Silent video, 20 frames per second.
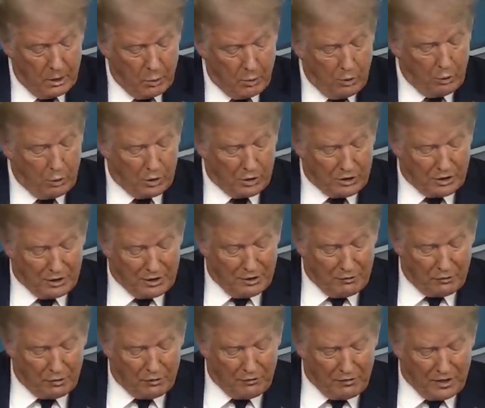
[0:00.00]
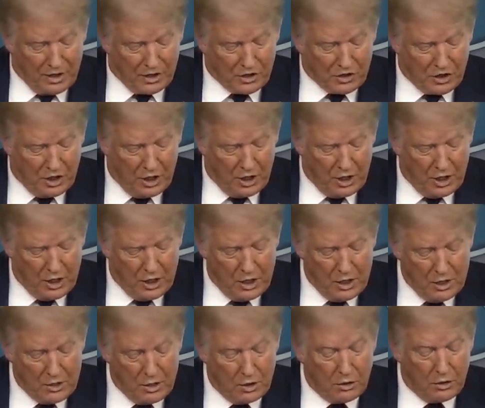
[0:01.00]
We will deliver a
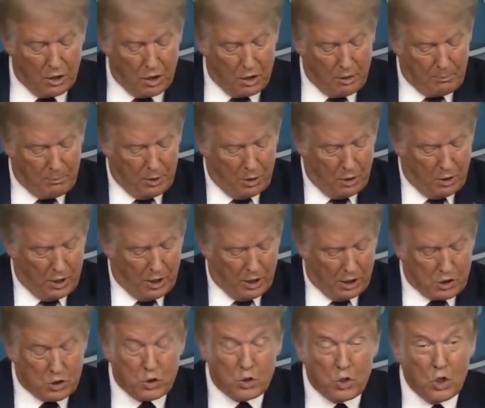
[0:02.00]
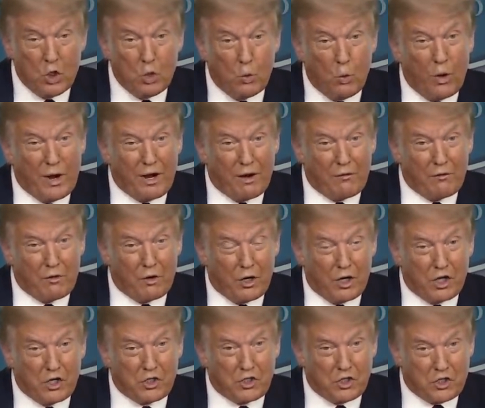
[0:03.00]
vaccine, therapeutics, whatever
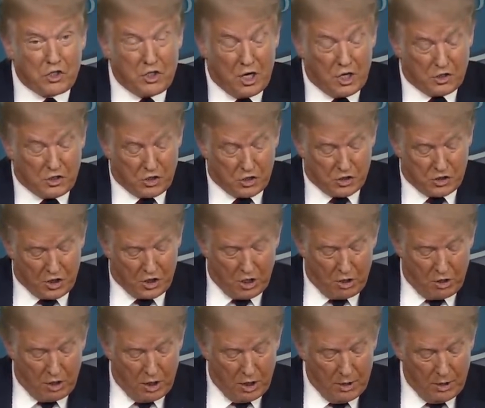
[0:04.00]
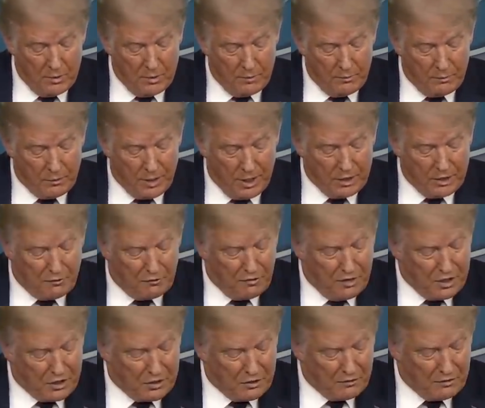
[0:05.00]
it is is necessary, and
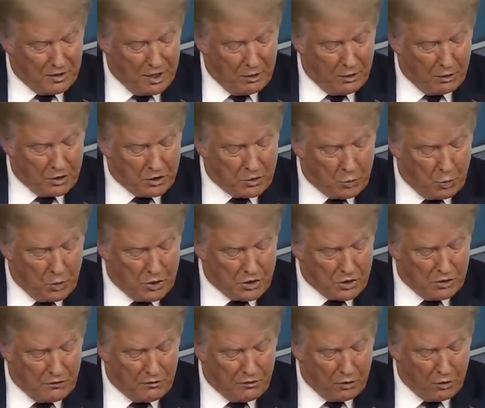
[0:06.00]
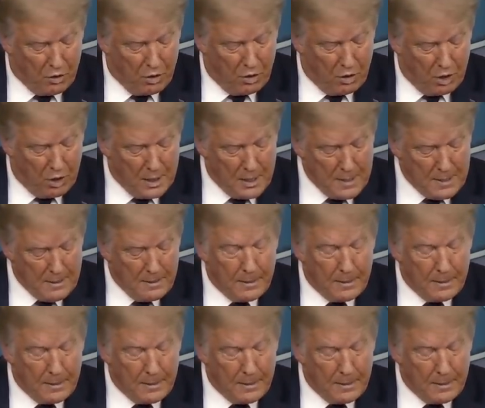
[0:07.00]
defeat the virus once and for all.